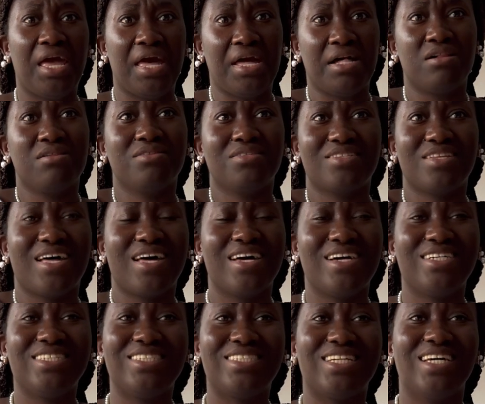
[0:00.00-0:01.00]
L
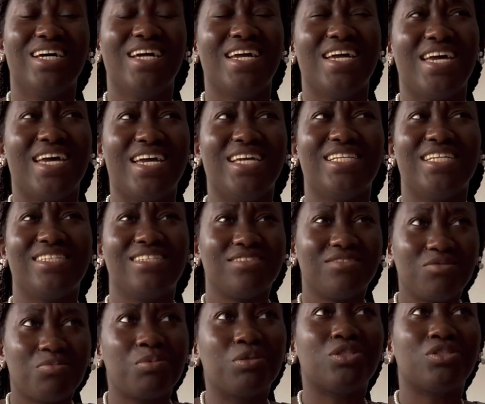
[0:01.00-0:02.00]
size, and this is
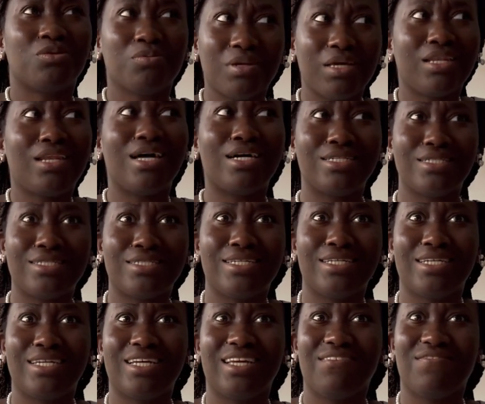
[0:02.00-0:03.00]
supposed to be
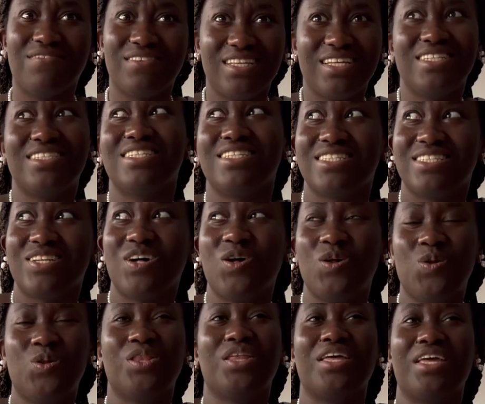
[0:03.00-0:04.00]
elastic. If this is
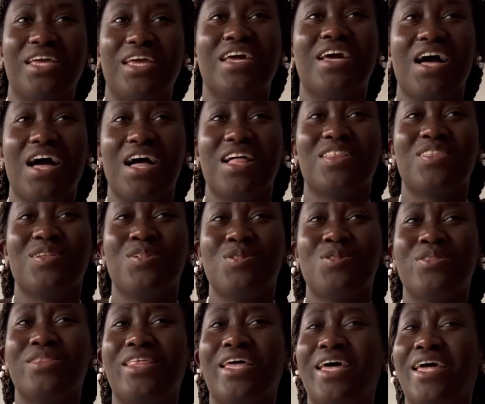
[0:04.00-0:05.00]
all I can handle,
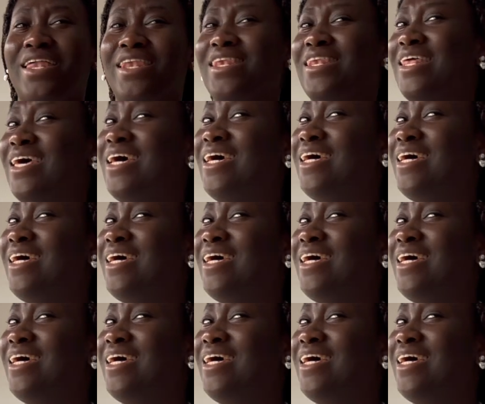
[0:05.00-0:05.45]
then